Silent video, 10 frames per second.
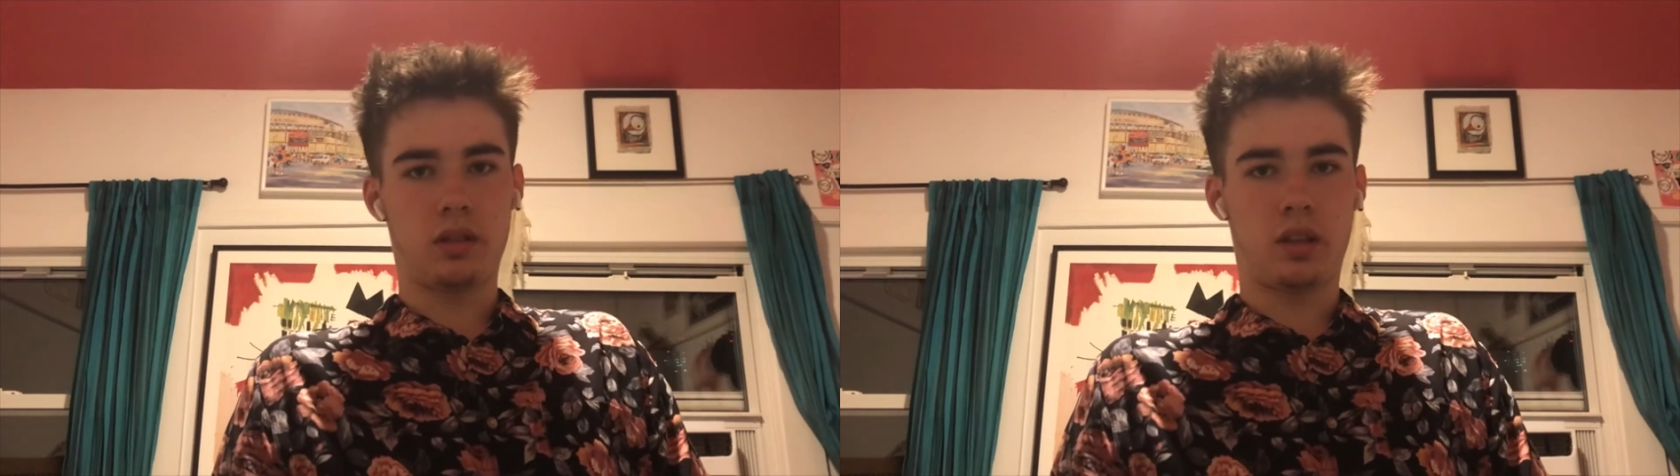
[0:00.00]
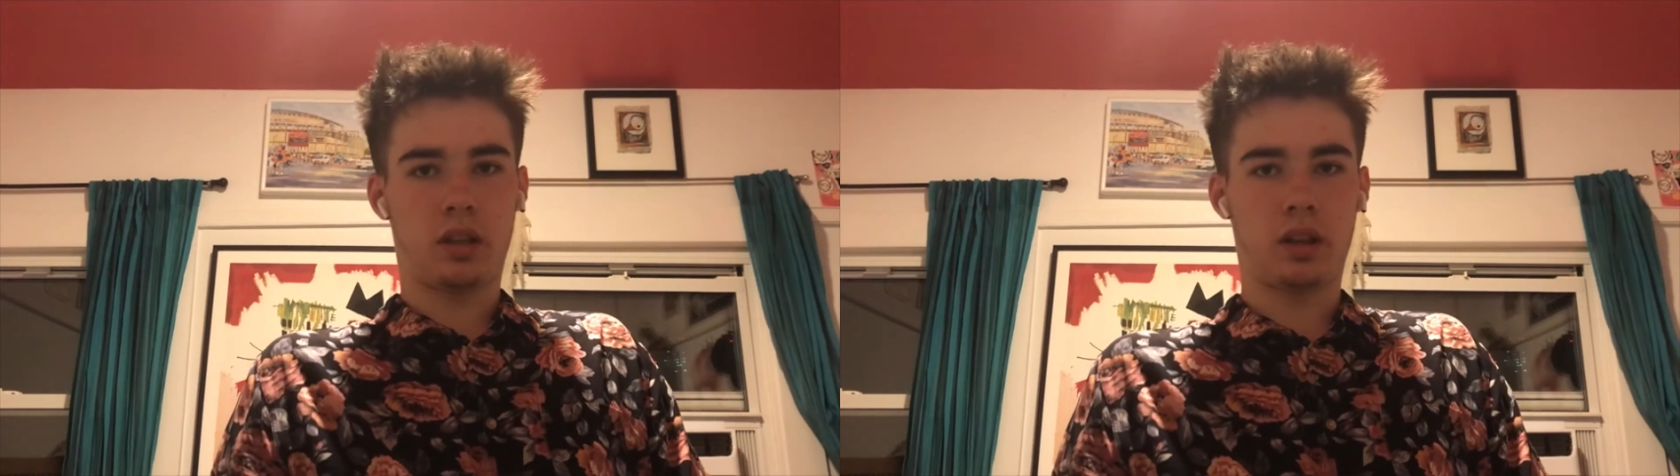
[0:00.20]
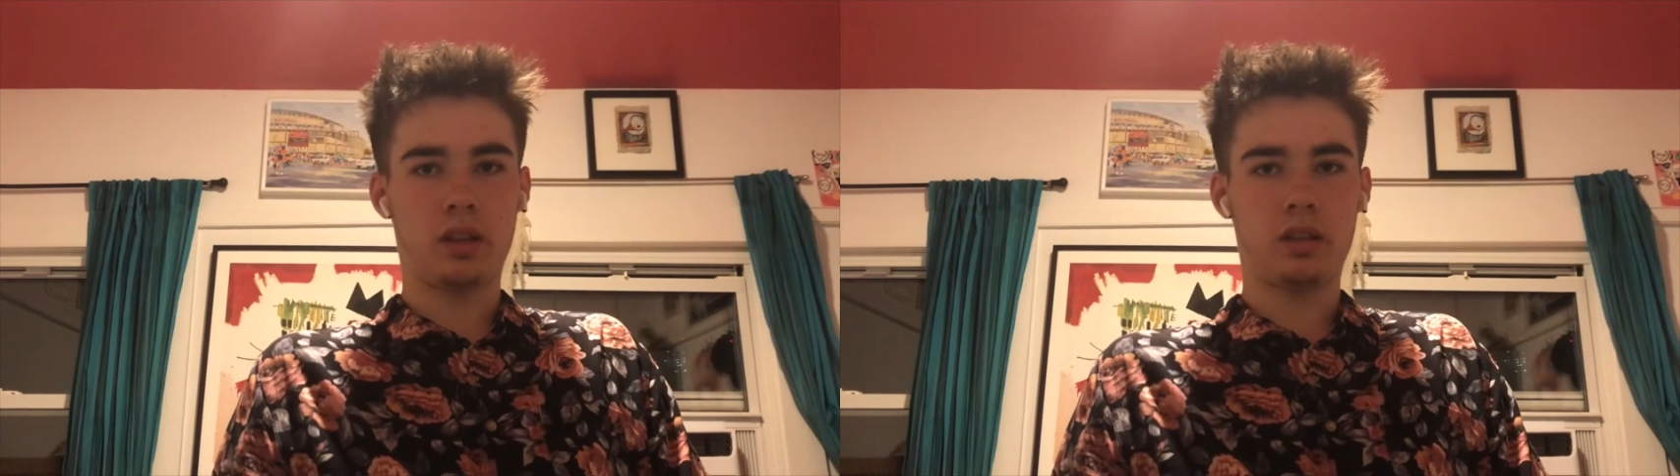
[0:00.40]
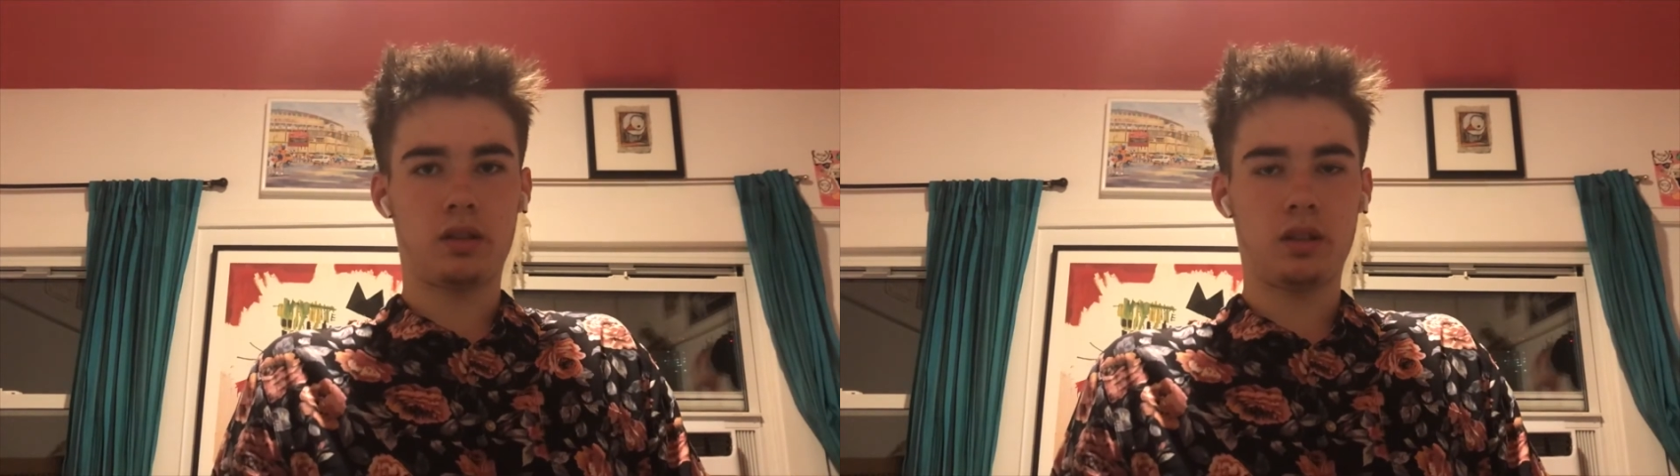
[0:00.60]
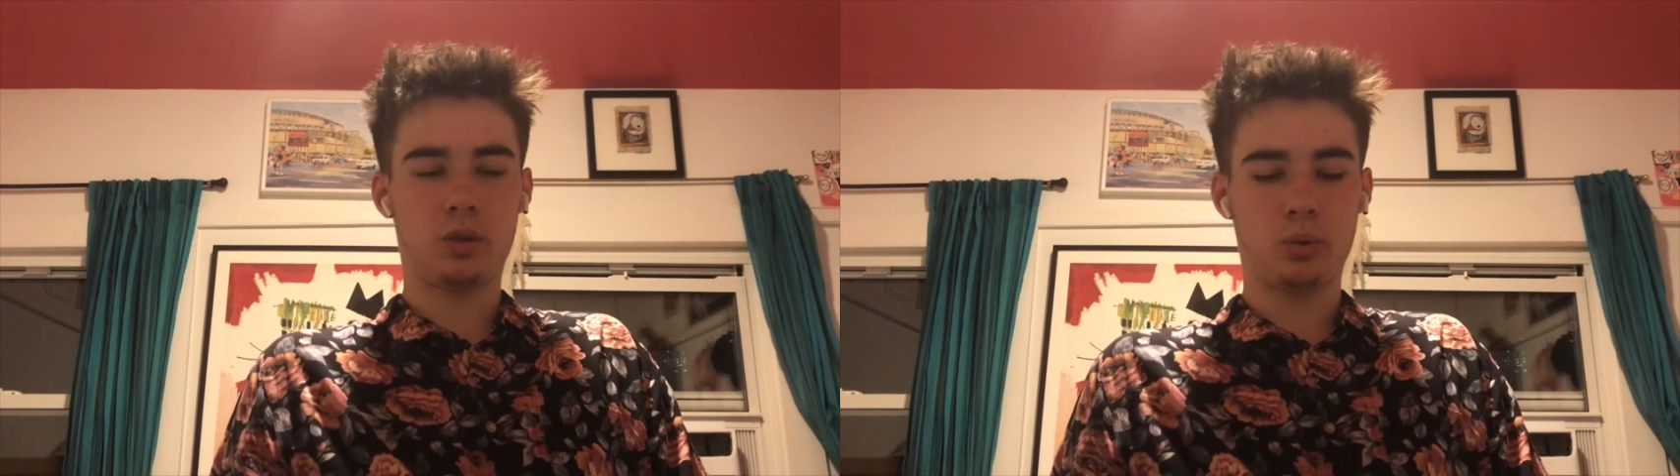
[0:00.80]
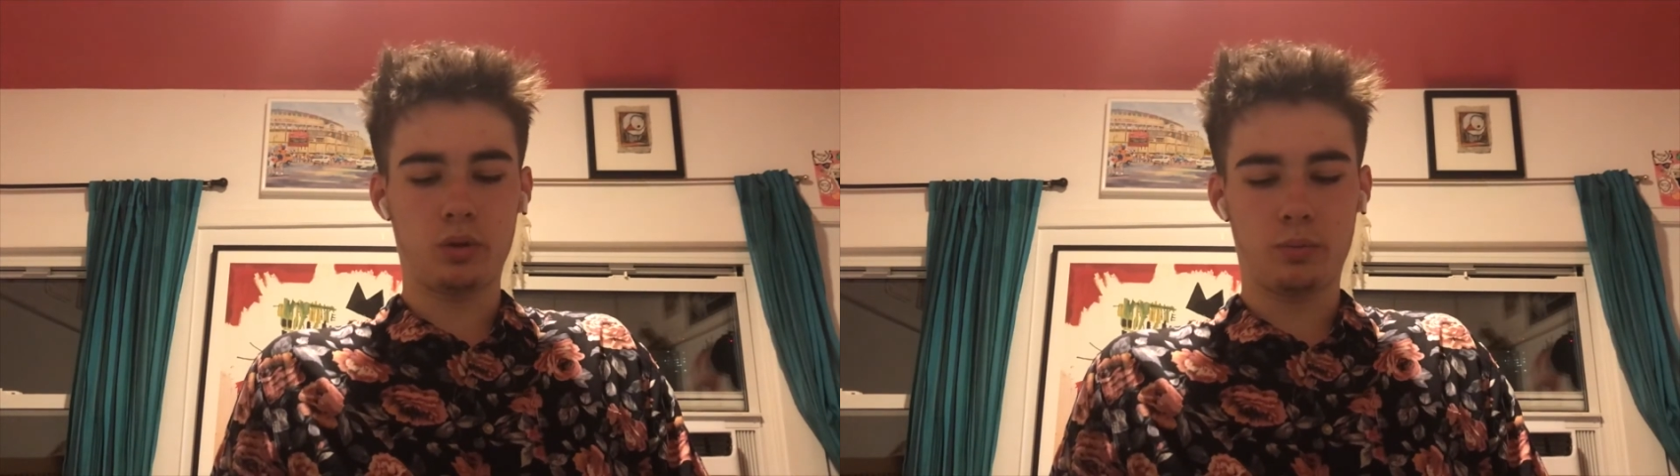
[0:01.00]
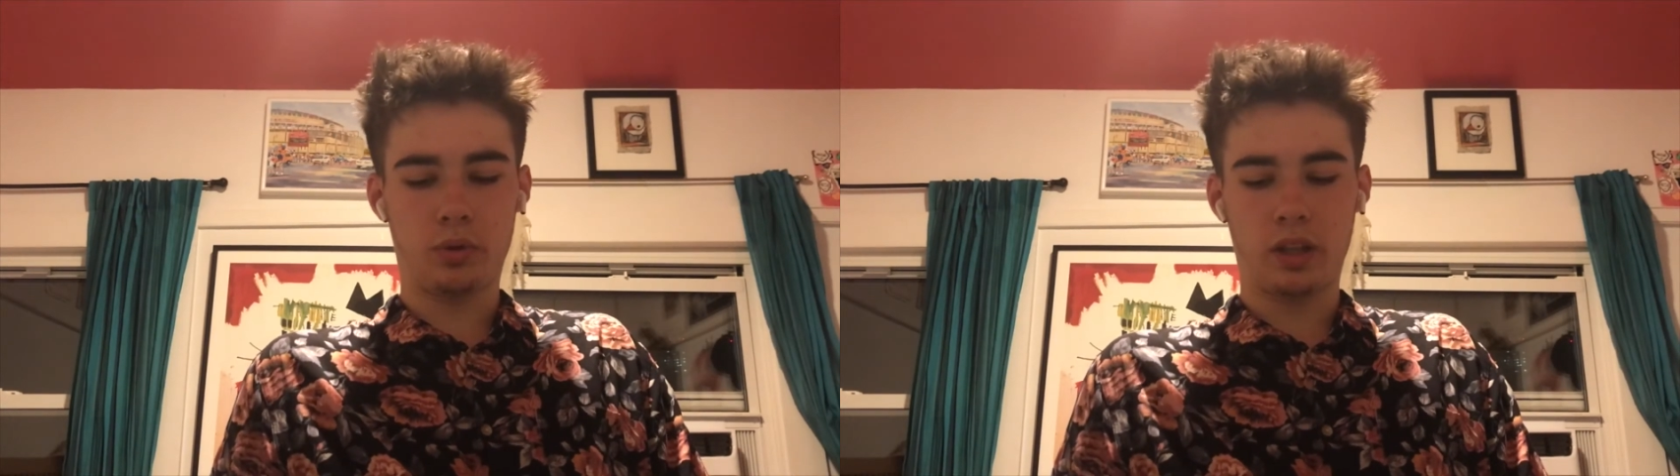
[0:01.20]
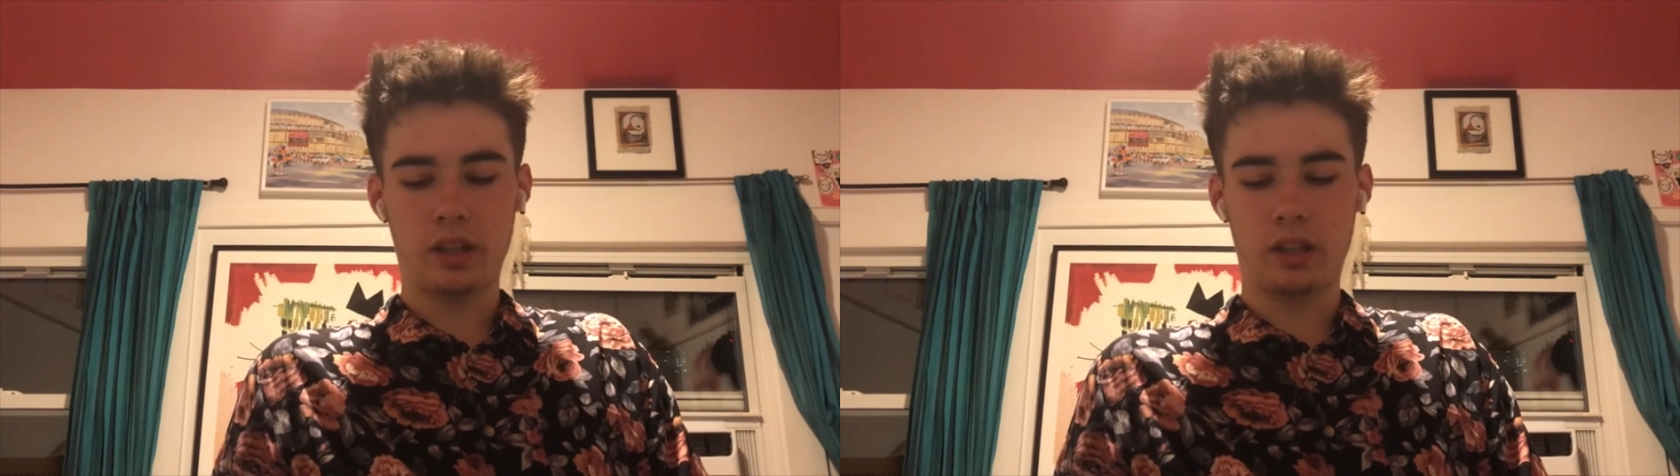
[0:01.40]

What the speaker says: I think this one will probably